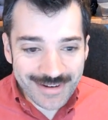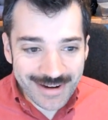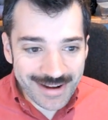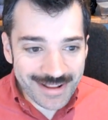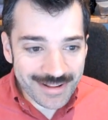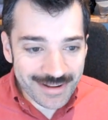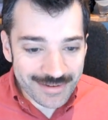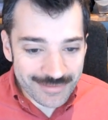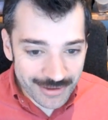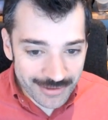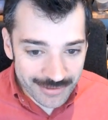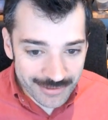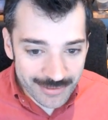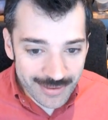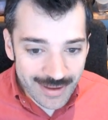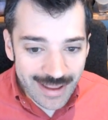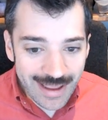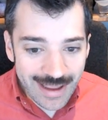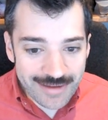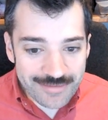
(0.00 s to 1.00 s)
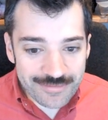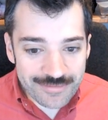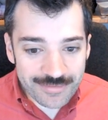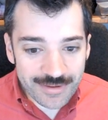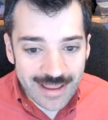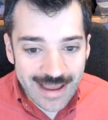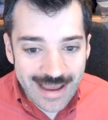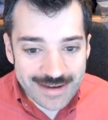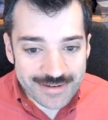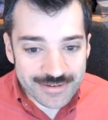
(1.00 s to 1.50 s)
Very clever clue. A
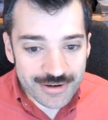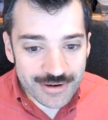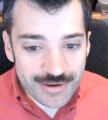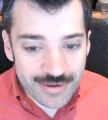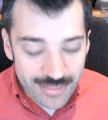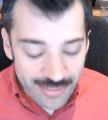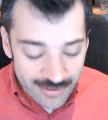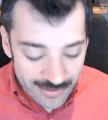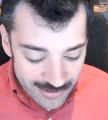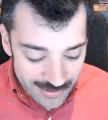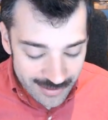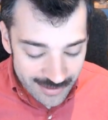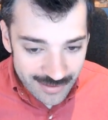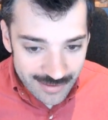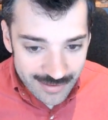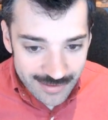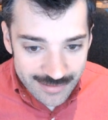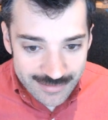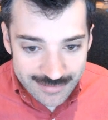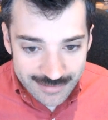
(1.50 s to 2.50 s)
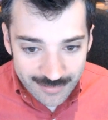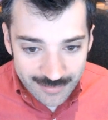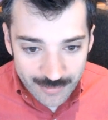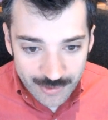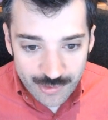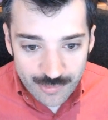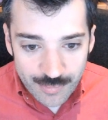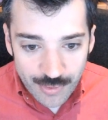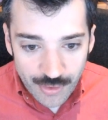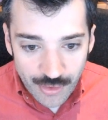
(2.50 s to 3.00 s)
flat earther,
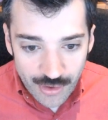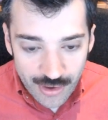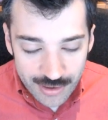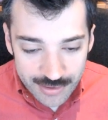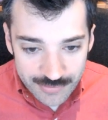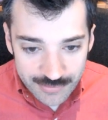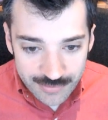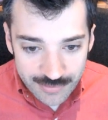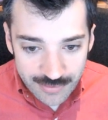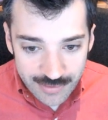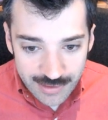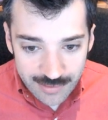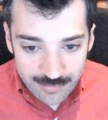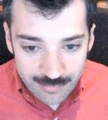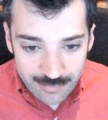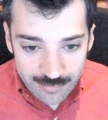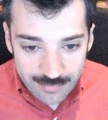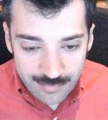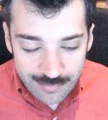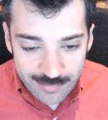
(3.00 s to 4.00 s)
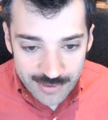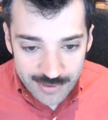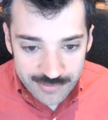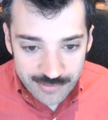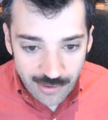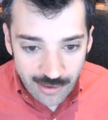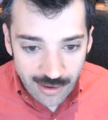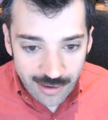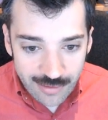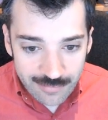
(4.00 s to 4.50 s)
someone who belongs to the
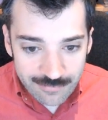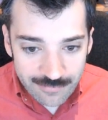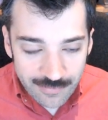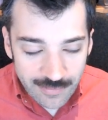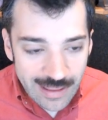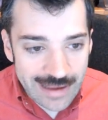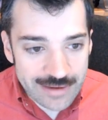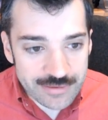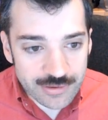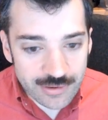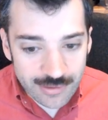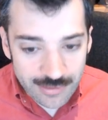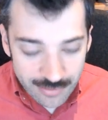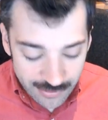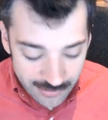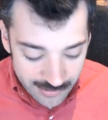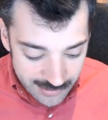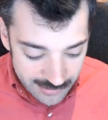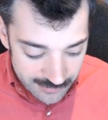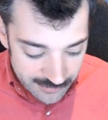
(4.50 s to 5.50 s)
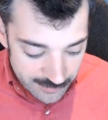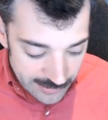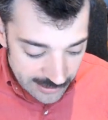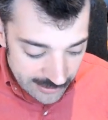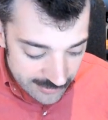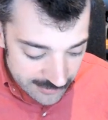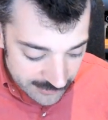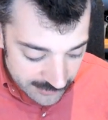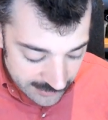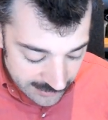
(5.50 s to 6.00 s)
bizarre flat earth
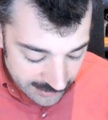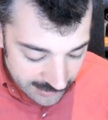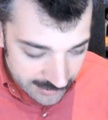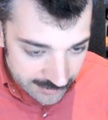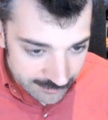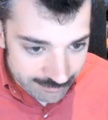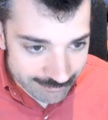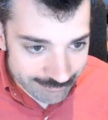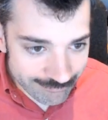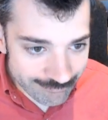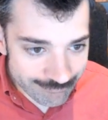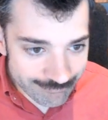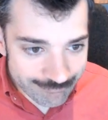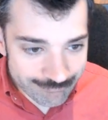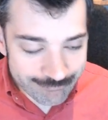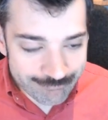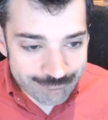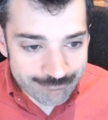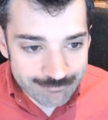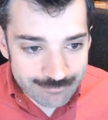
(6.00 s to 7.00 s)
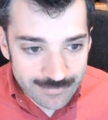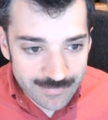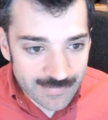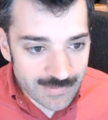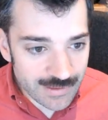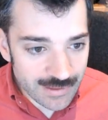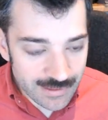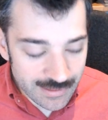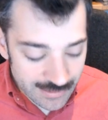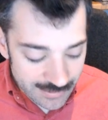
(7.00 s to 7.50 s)
conspiracy
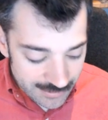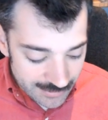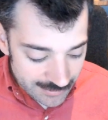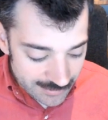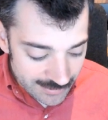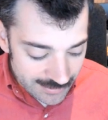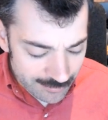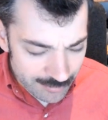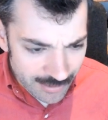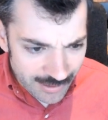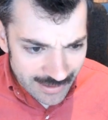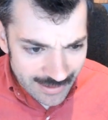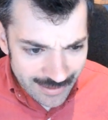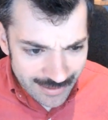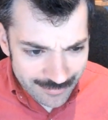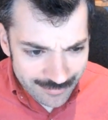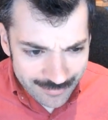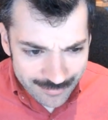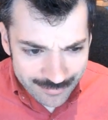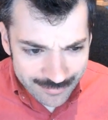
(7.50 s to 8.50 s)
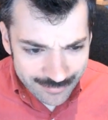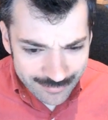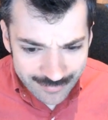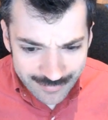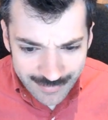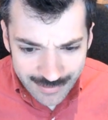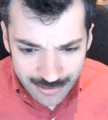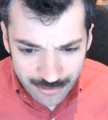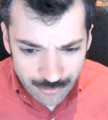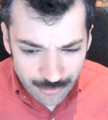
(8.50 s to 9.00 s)
uh,
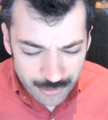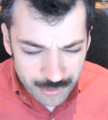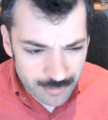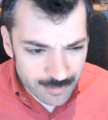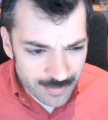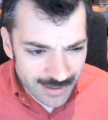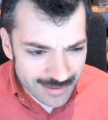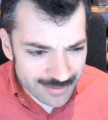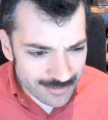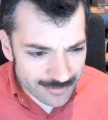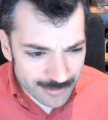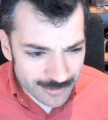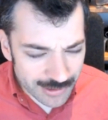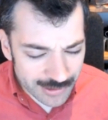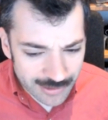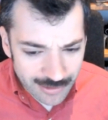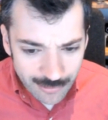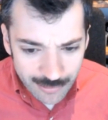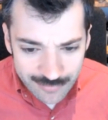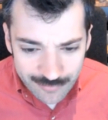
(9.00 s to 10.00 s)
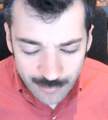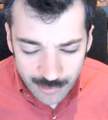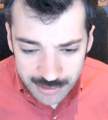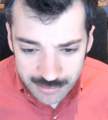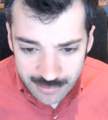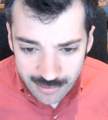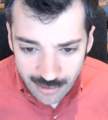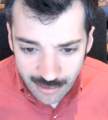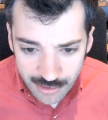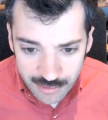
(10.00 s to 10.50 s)
group. I don't really know even
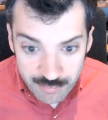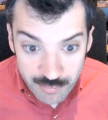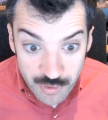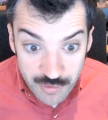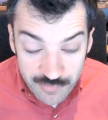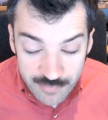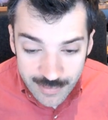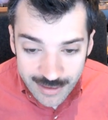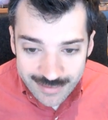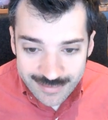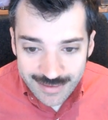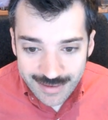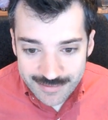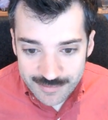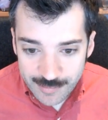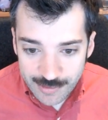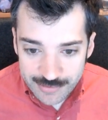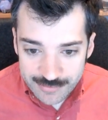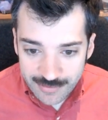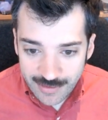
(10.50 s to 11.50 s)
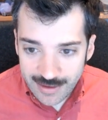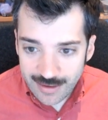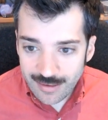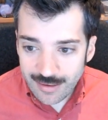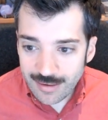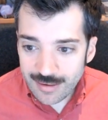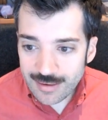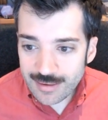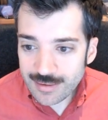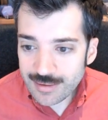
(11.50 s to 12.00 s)
what you'd call it. Movement, I suppose they
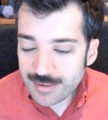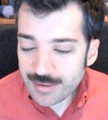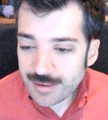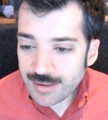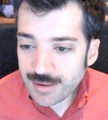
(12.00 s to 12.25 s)
are.